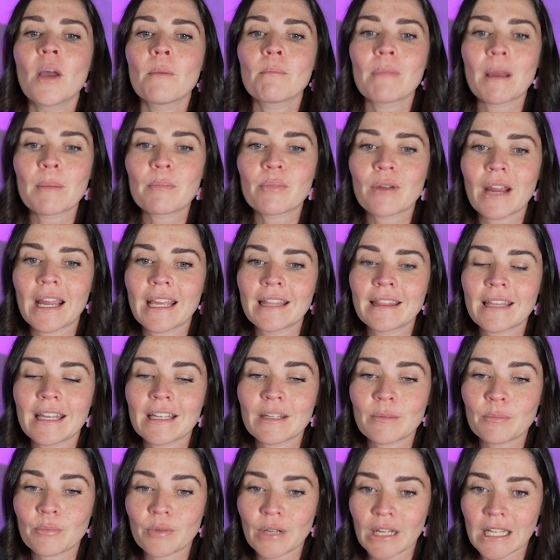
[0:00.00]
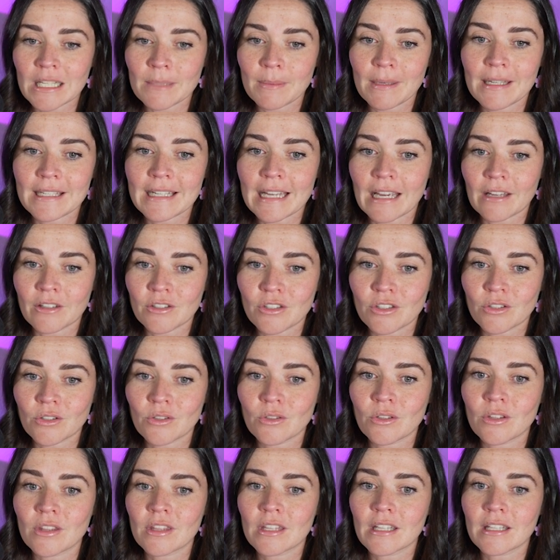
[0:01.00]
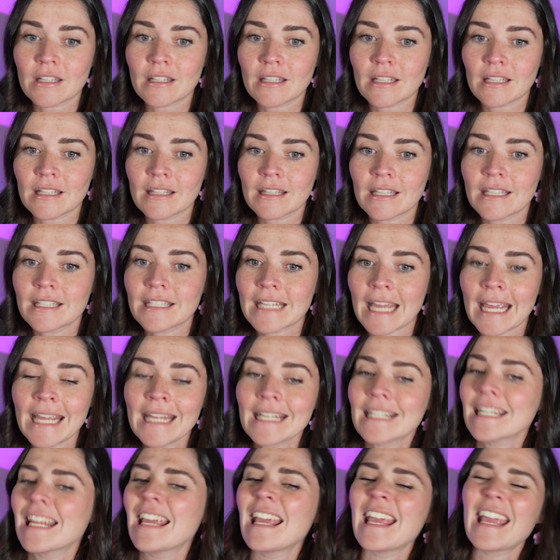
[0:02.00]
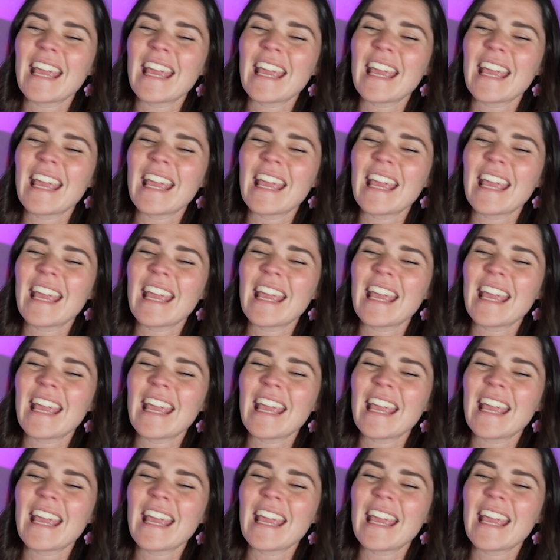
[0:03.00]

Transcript: My brain then brings me down to the date.